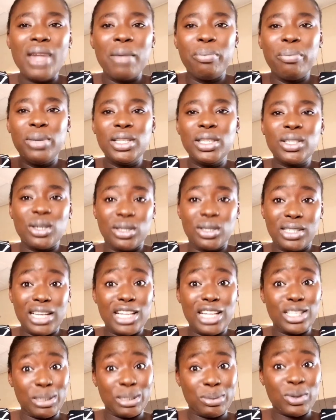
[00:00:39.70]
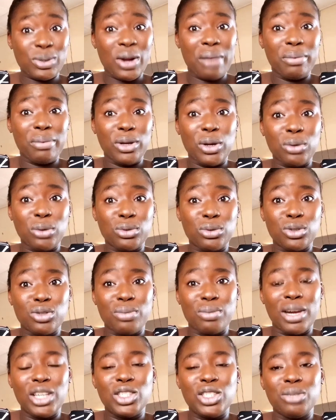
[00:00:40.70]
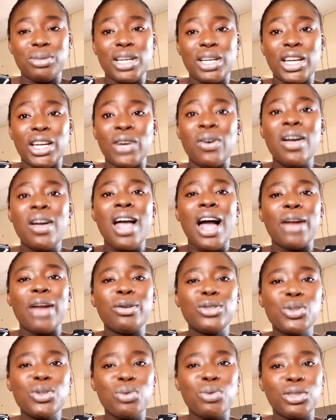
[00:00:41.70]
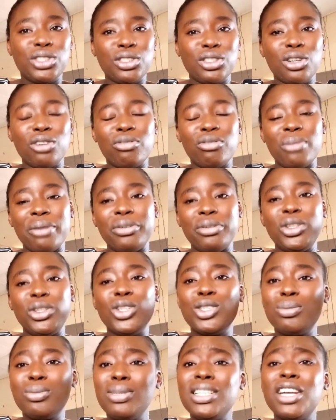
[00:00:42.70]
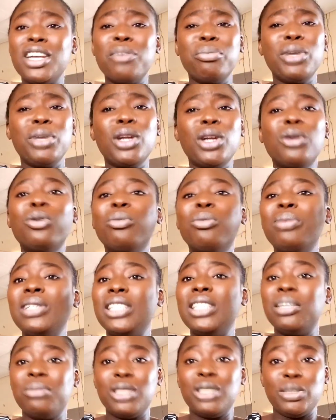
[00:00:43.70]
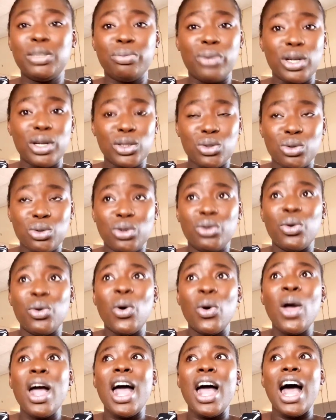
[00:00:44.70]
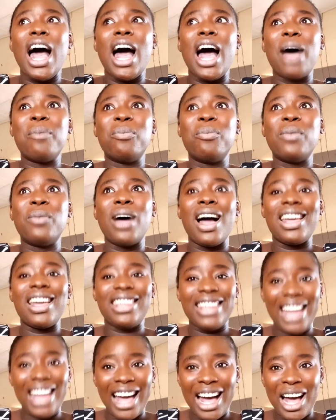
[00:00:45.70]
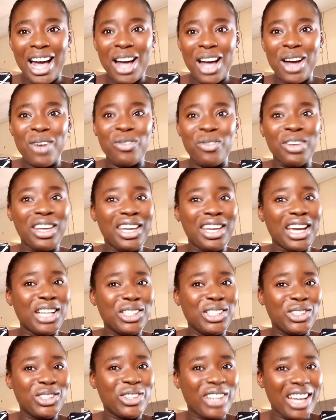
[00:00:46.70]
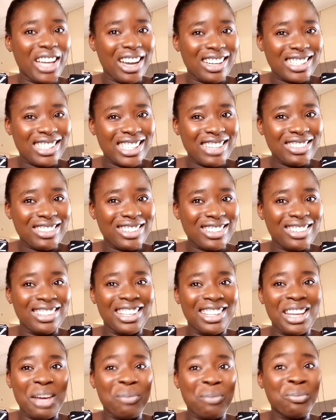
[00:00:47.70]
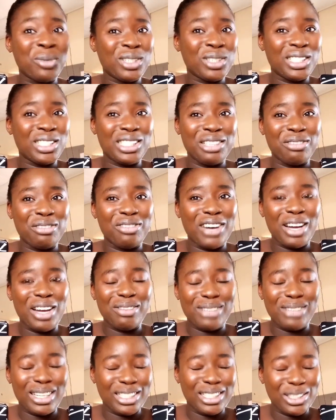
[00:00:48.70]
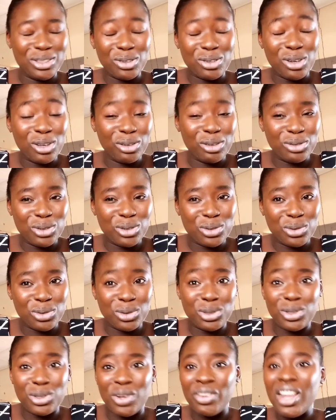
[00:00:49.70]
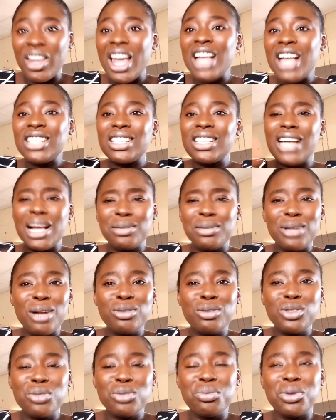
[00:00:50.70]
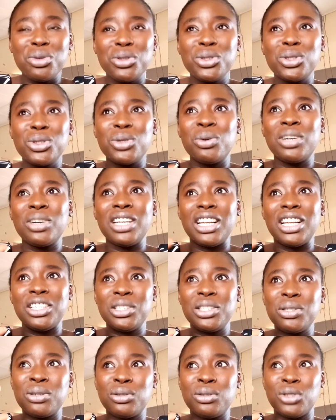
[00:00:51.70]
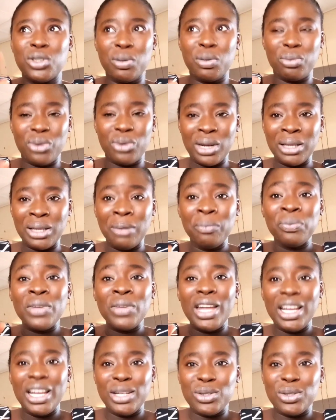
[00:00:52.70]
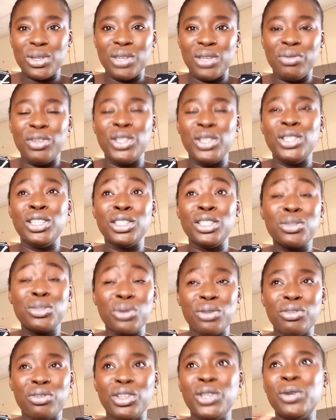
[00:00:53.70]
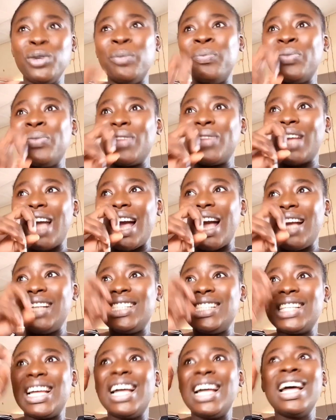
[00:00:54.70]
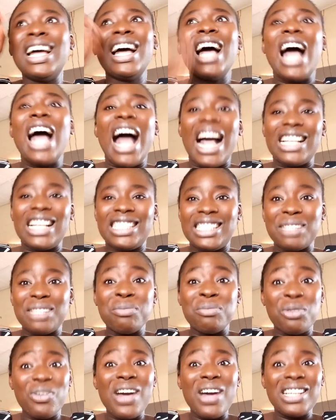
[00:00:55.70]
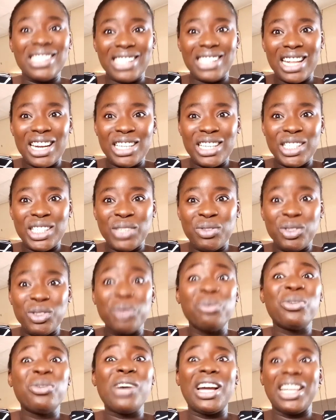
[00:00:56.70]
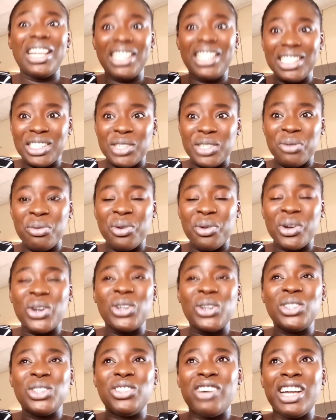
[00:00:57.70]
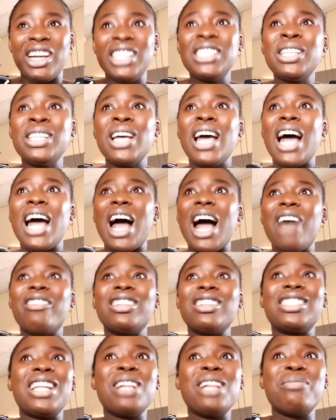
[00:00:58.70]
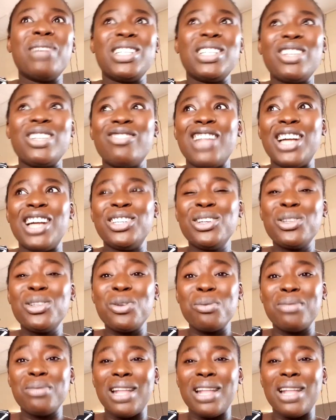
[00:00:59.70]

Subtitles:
please consider subscribing also to my YouTube channel and also watching all of my videos. Please help me grow. Please help this brand to grow. Yeah, we enjoy ourselves on here, positive vibes and all of those good stuff. So guys, without too much talking, I just want to jump right into the video. Guys, as before I started this video, before I hit the record, right, I was telling myself that I just hope